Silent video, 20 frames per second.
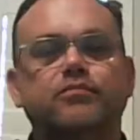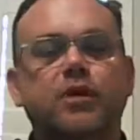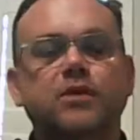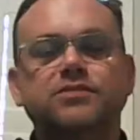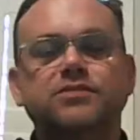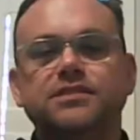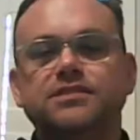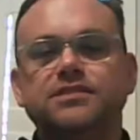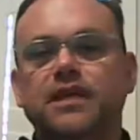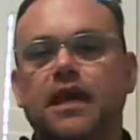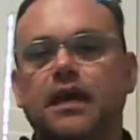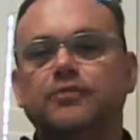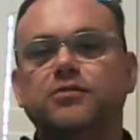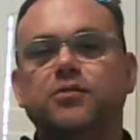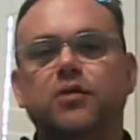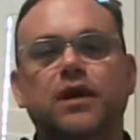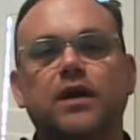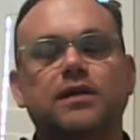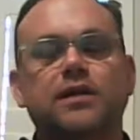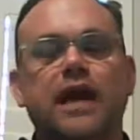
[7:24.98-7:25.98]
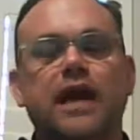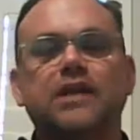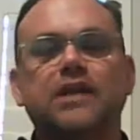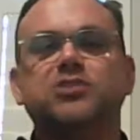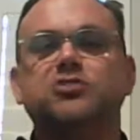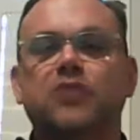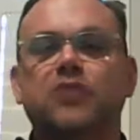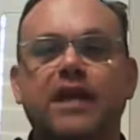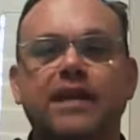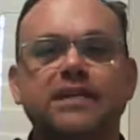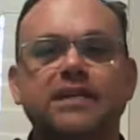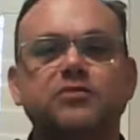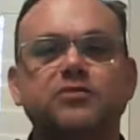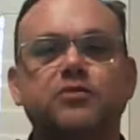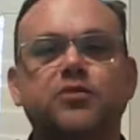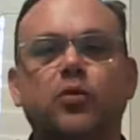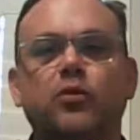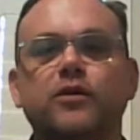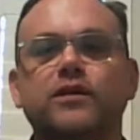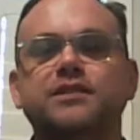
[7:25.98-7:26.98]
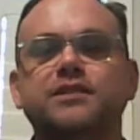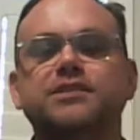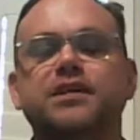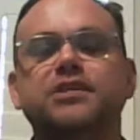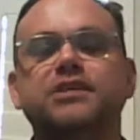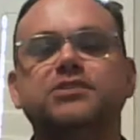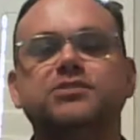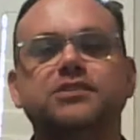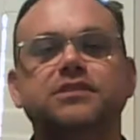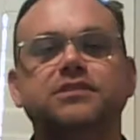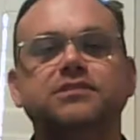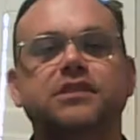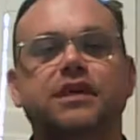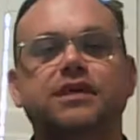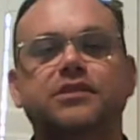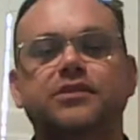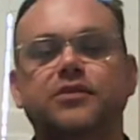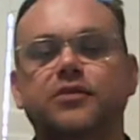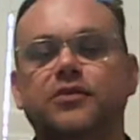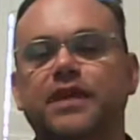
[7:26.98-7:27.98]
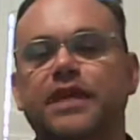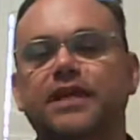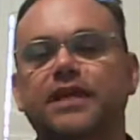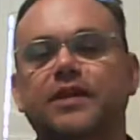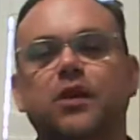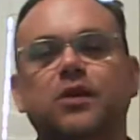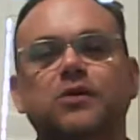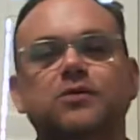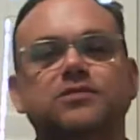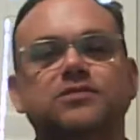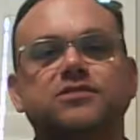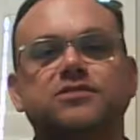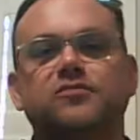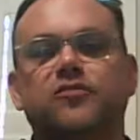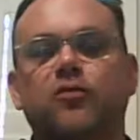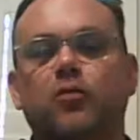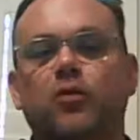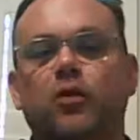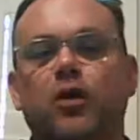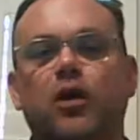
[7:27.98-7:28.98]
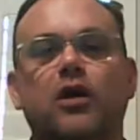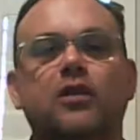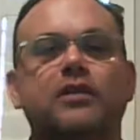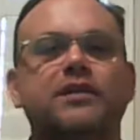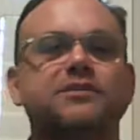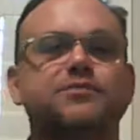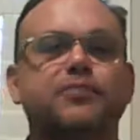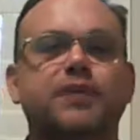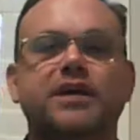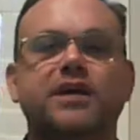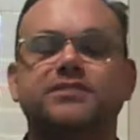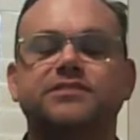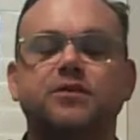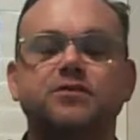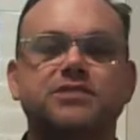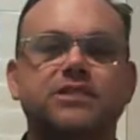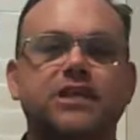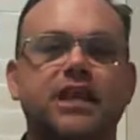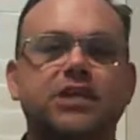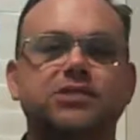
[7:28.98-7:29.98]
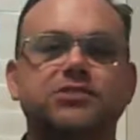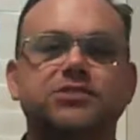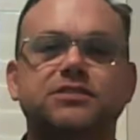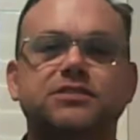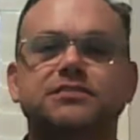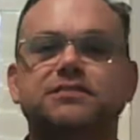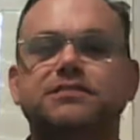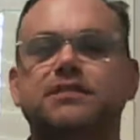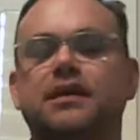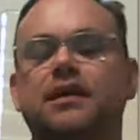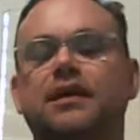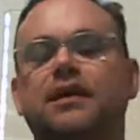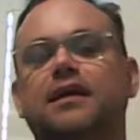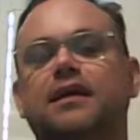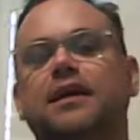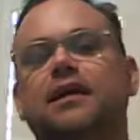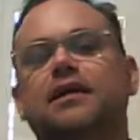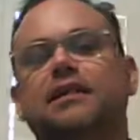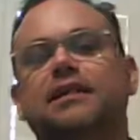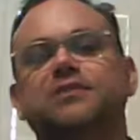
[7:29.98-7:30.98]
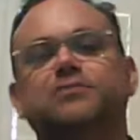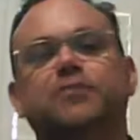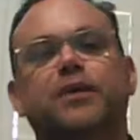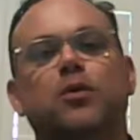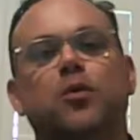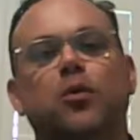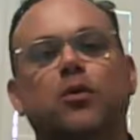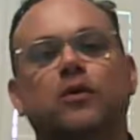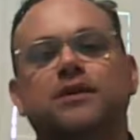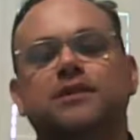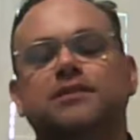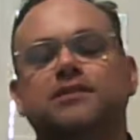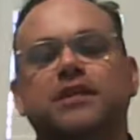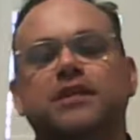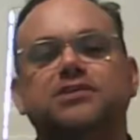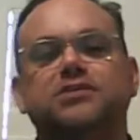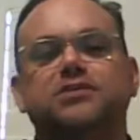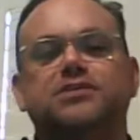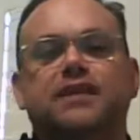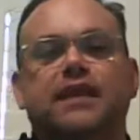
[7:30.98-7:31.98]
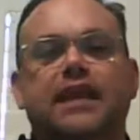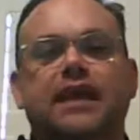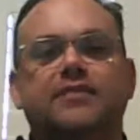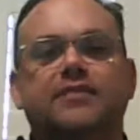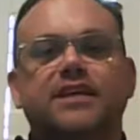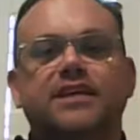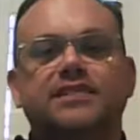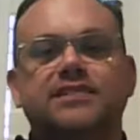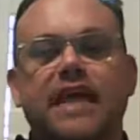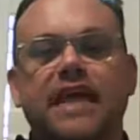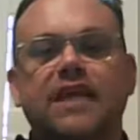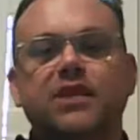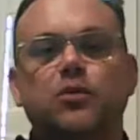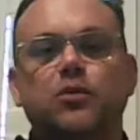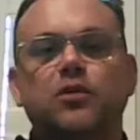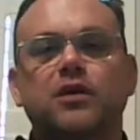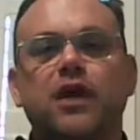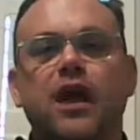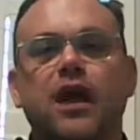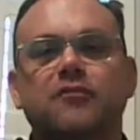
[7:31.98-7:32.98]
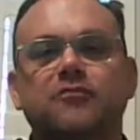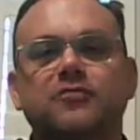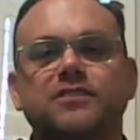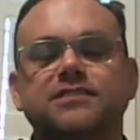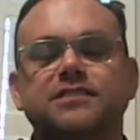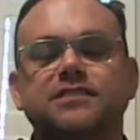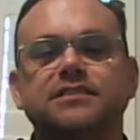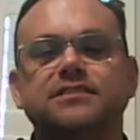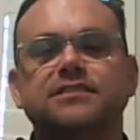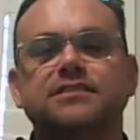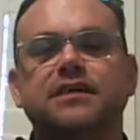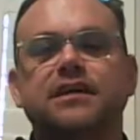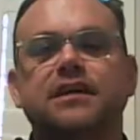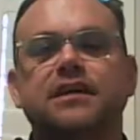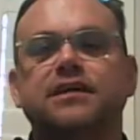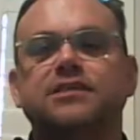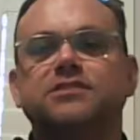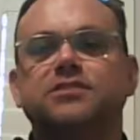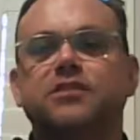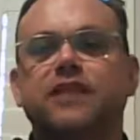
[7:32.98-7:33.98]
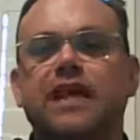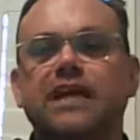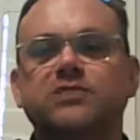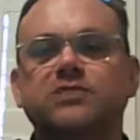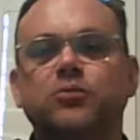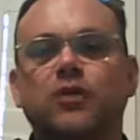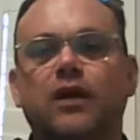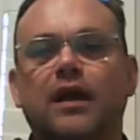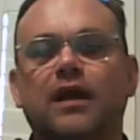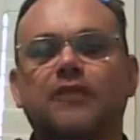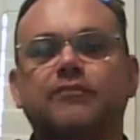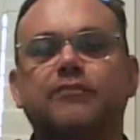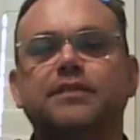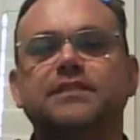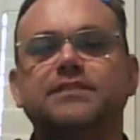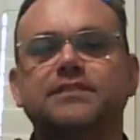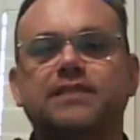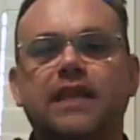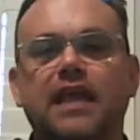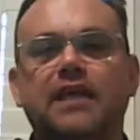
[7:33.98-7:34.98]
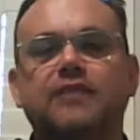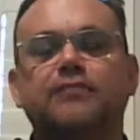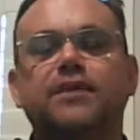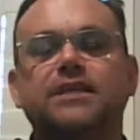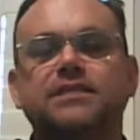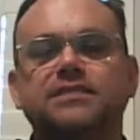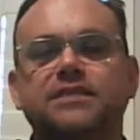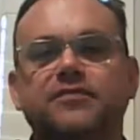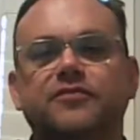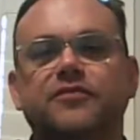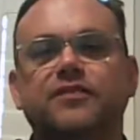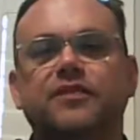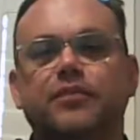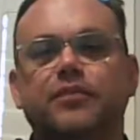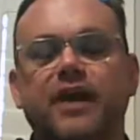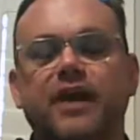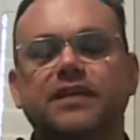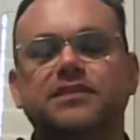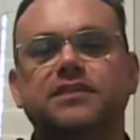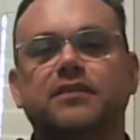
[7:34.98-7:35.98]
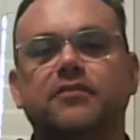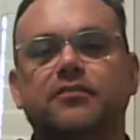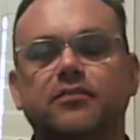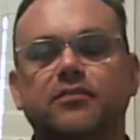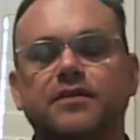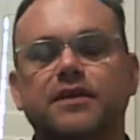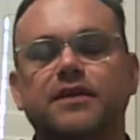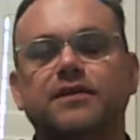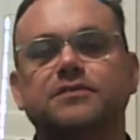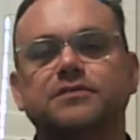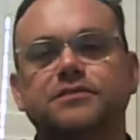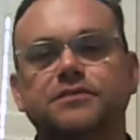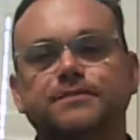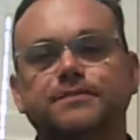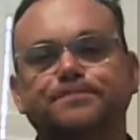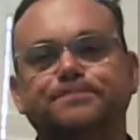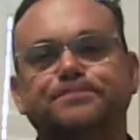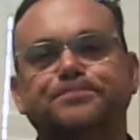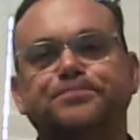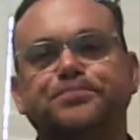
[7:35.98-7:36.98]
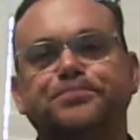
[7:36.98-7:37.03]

most of the time, doing a lot of trainings with organizations. I do keynotes for all these big associations and these big organizations that have these annual conferences. So that's where I've been staying busy for the past several years.